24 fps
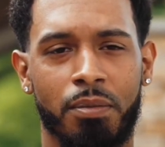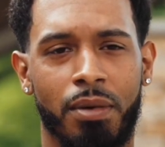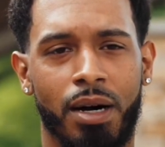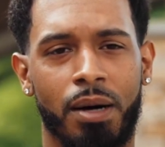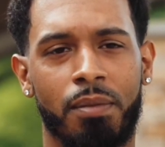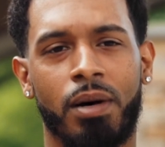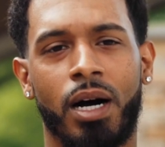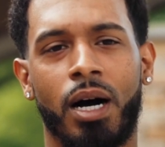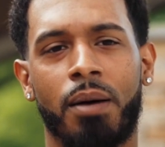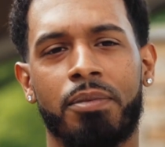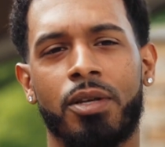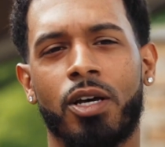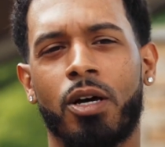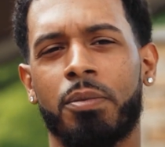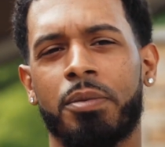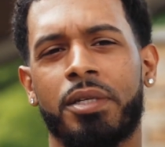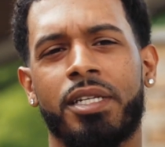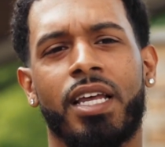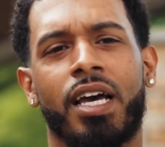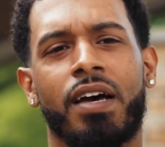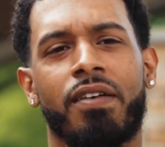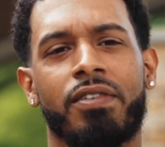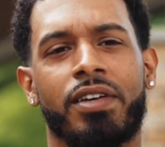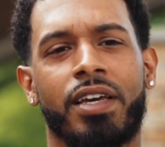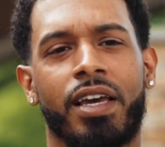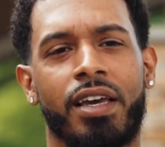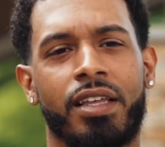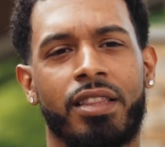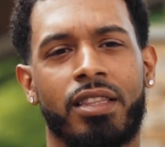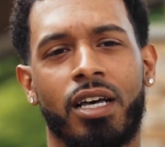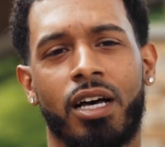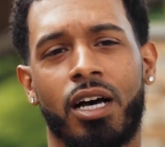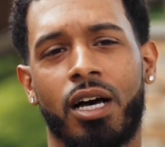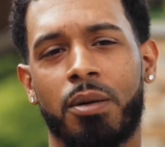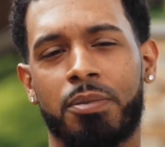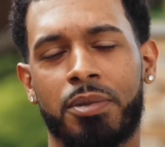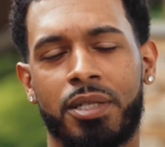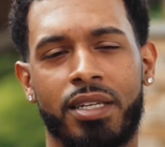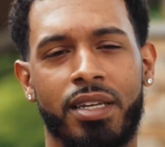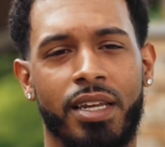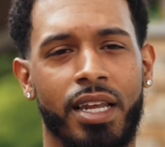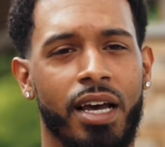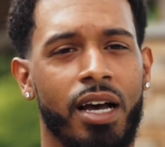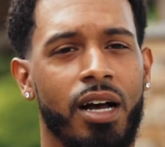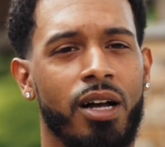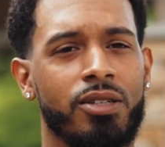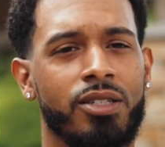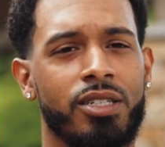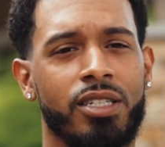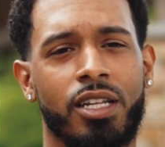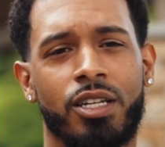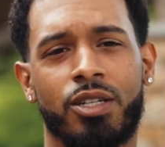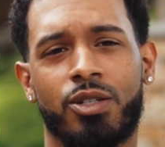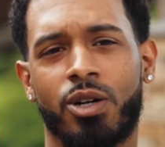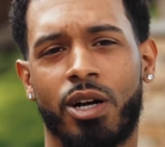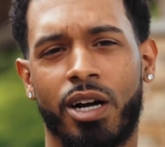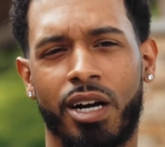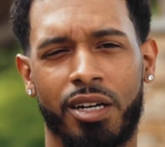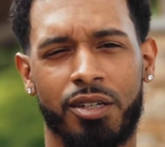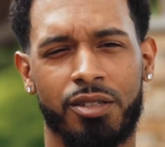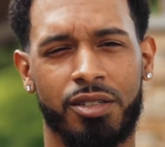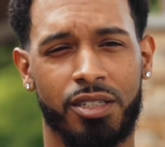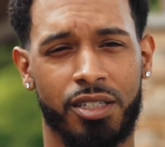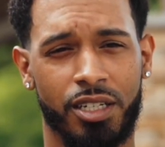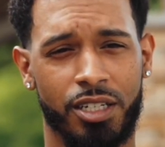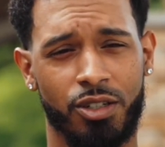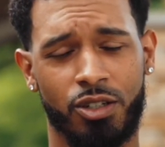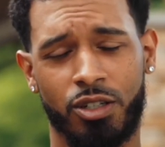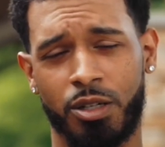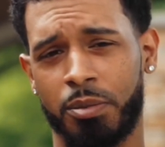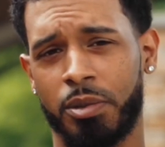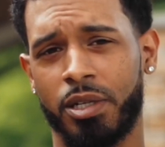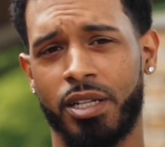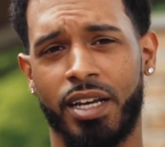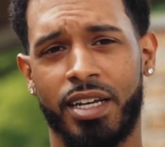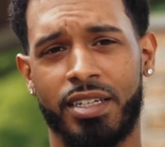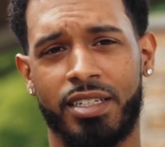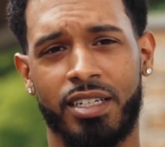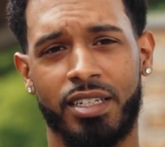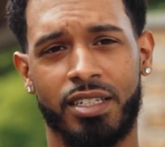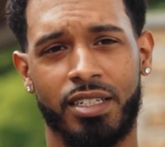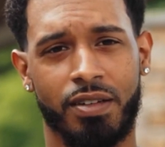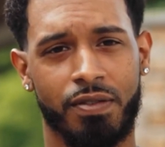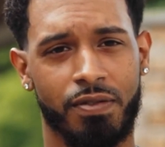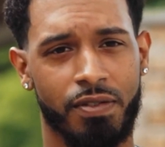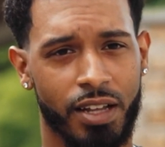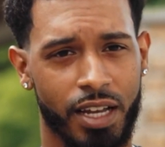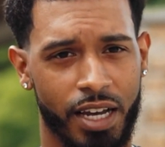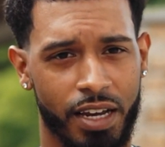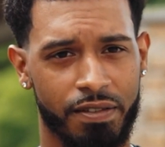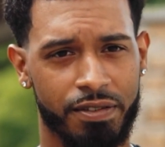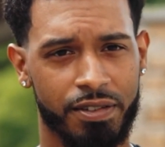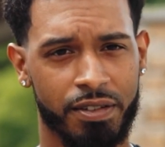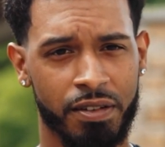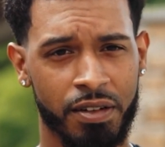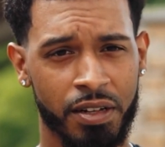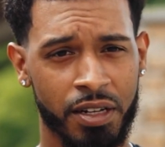My mom helped me navigate the ups and downs and the trials and tribulations of life.